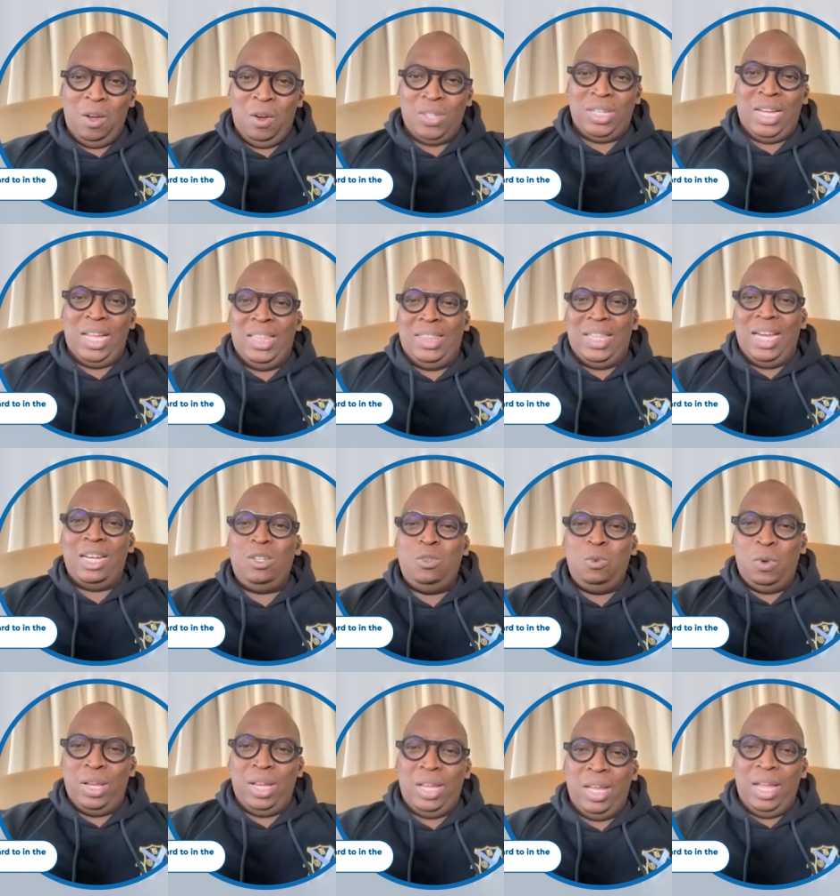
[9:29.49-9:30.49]
Because in
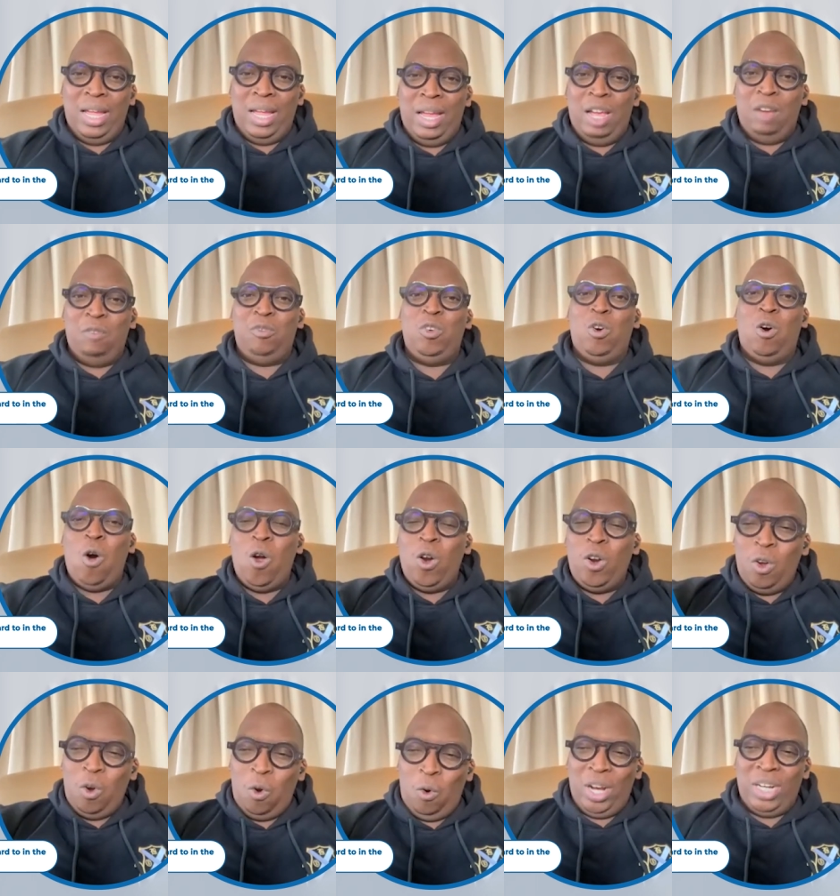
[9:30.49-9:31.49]
that way, if we
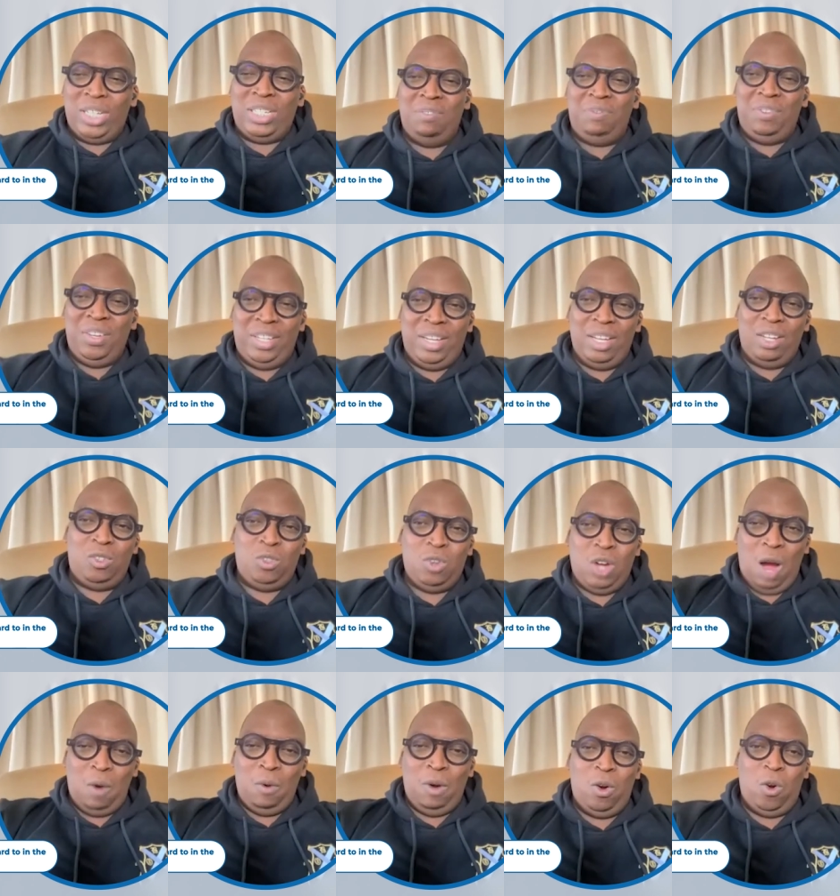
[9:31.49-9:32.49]
all collectively get
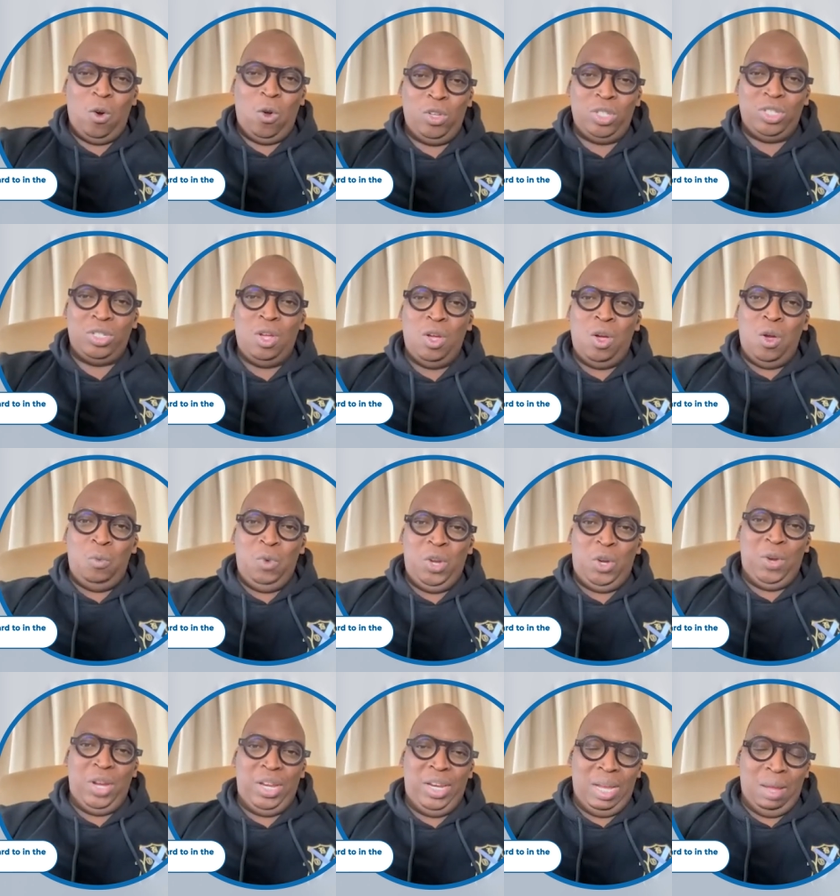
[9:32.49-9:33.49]
to our goals,
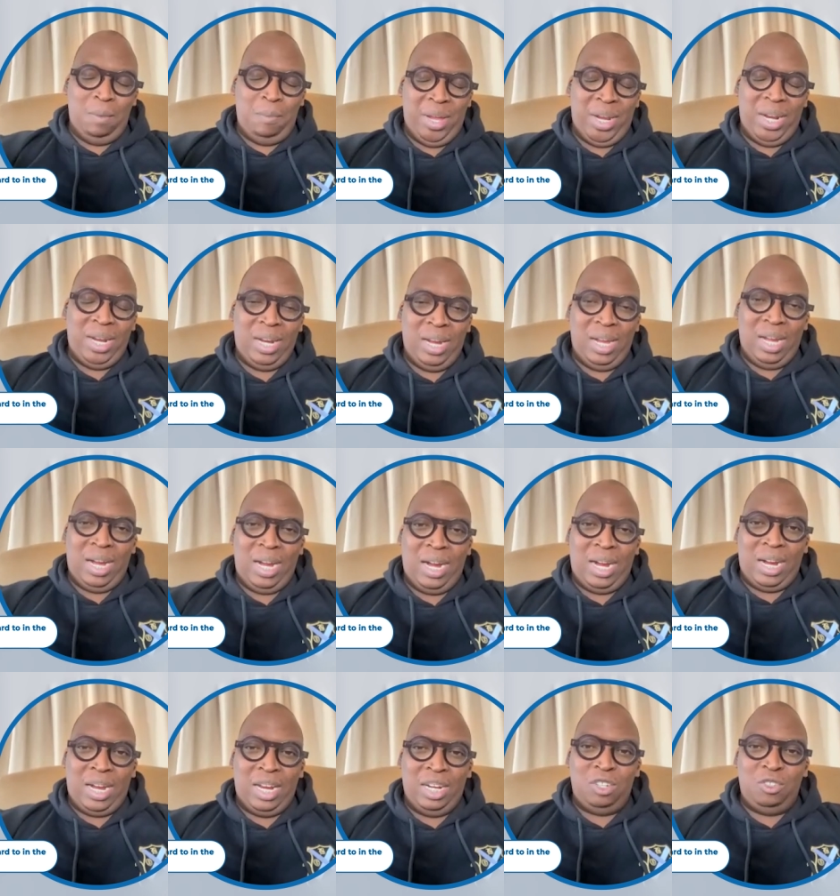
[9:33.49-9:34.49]
we're creating a better
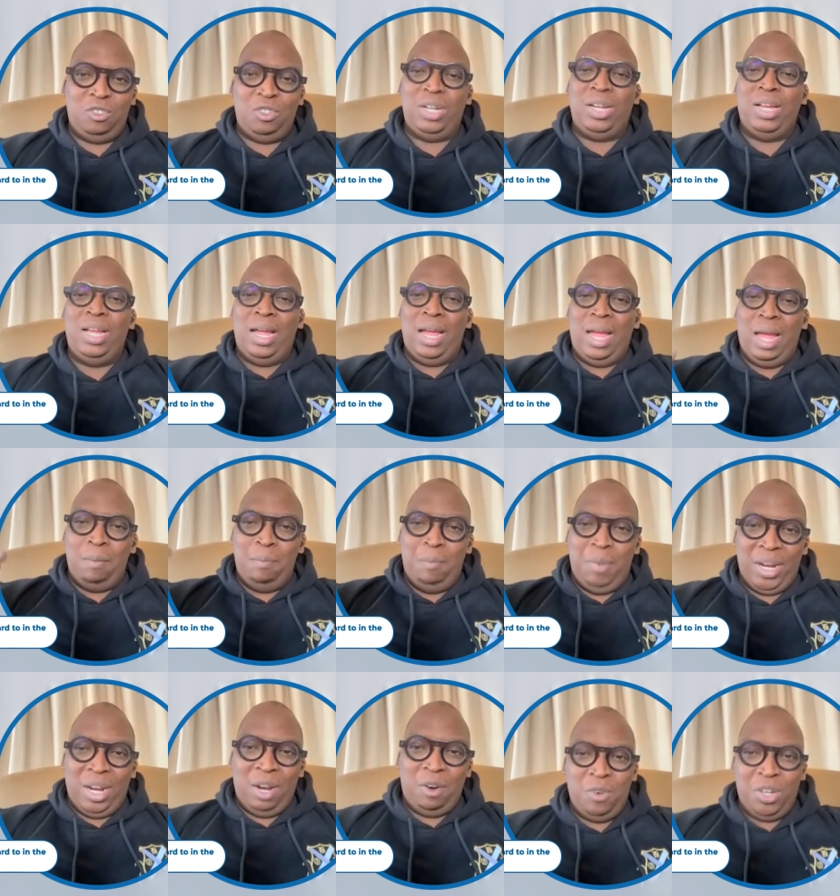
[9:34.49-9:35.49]
country, a
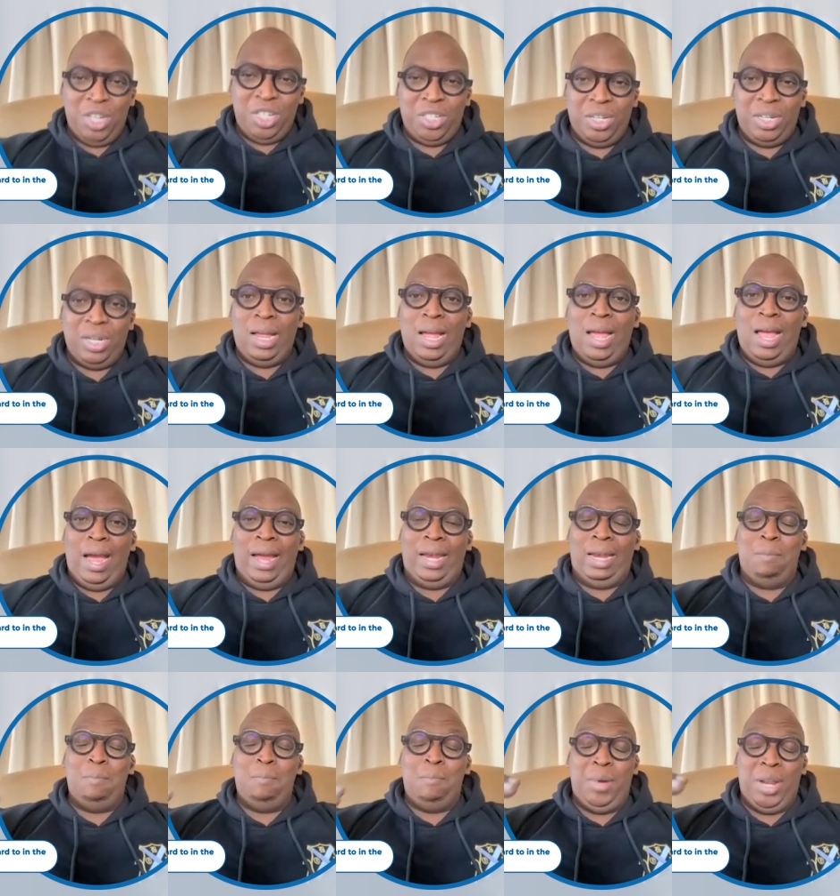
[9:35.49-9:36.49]
better region,
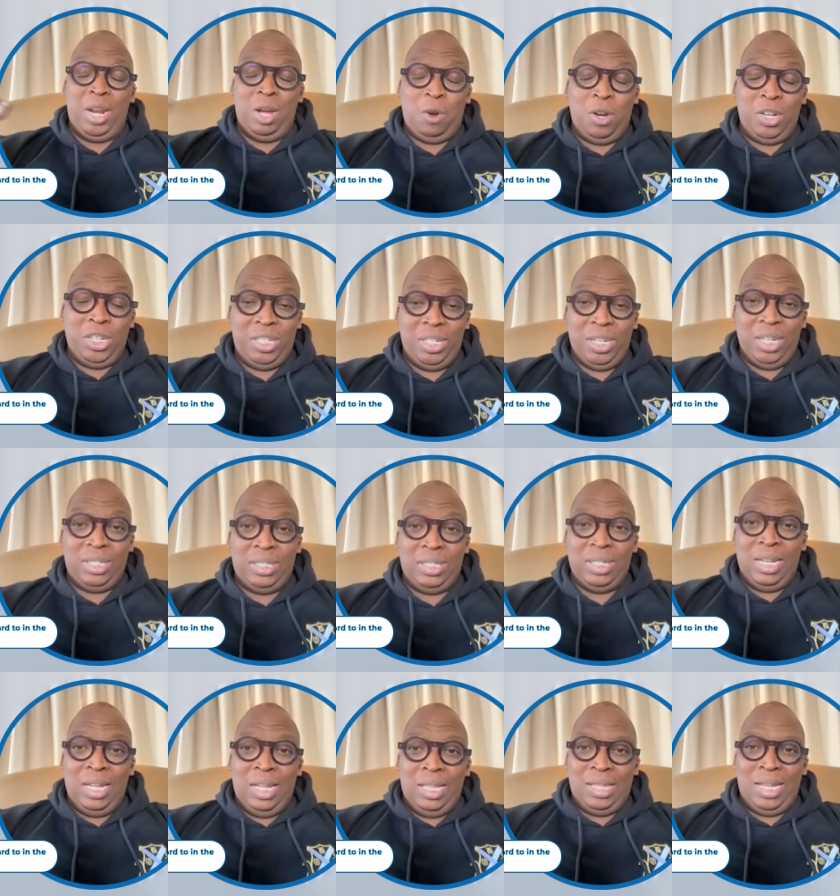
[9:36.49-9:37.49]
and a better continent
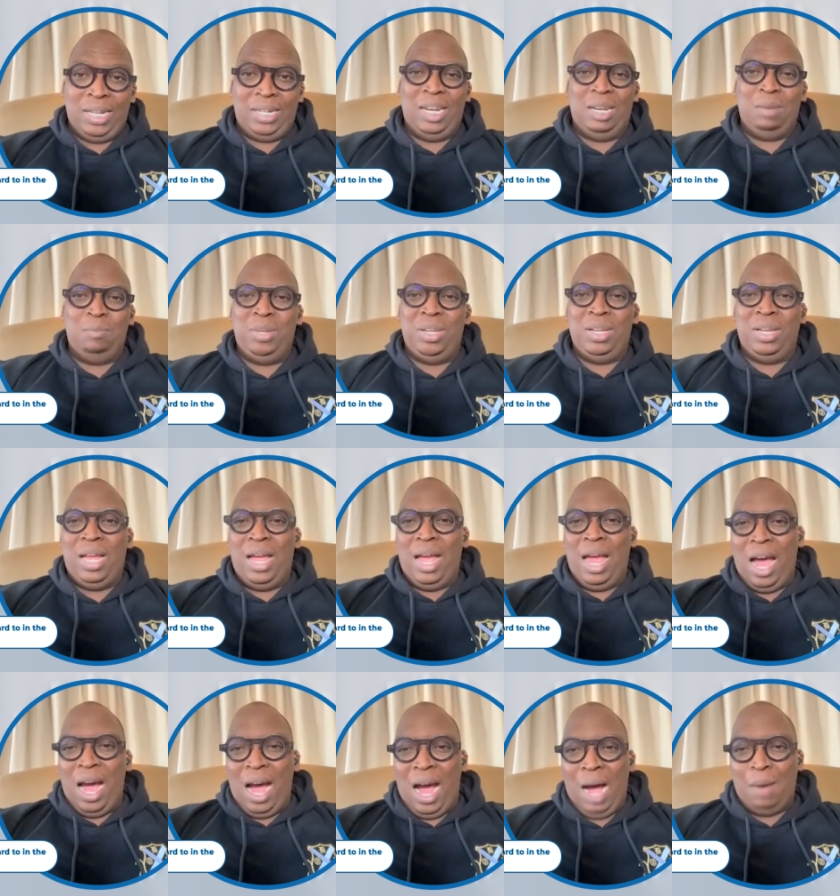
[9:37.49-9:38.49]
that can be
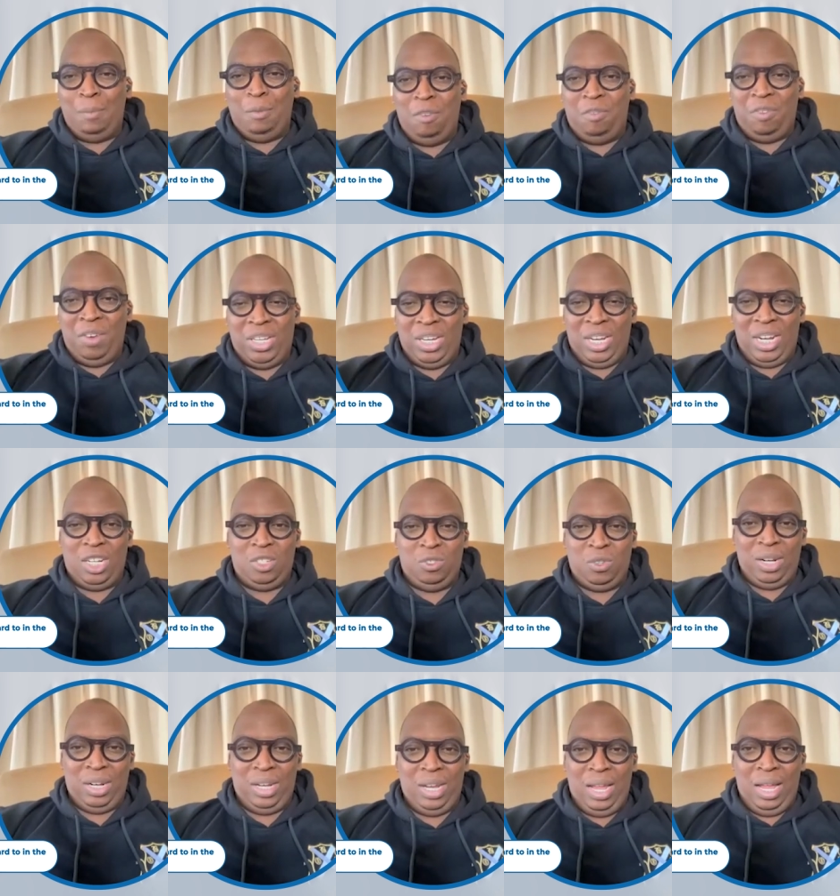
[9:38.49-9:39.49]
a hub of
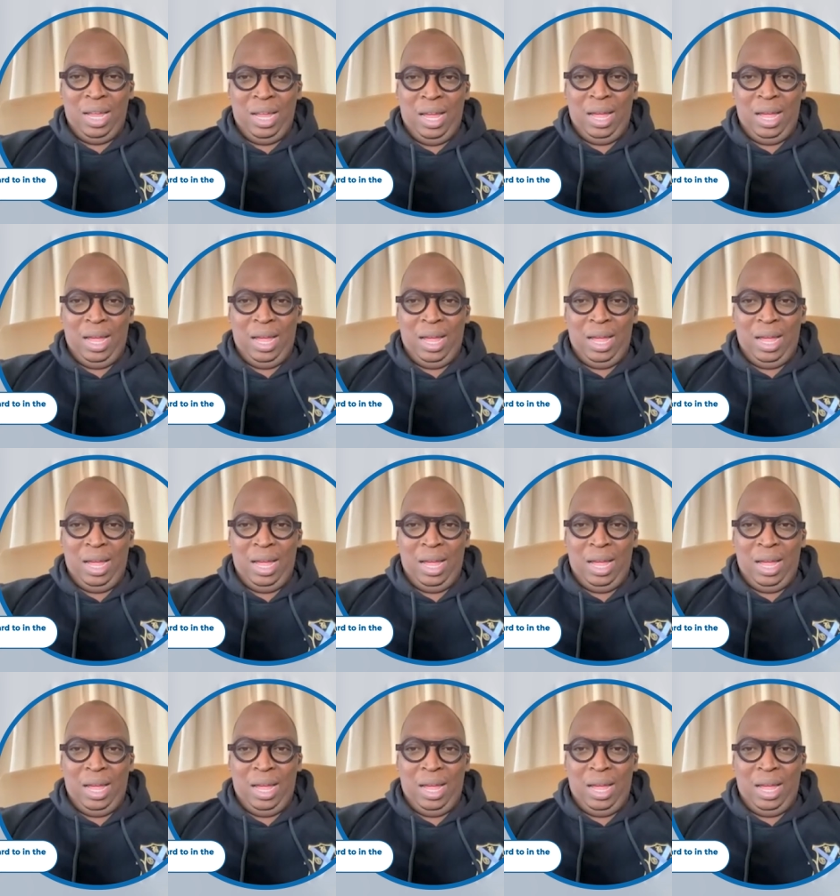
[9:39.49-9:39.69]
intellectual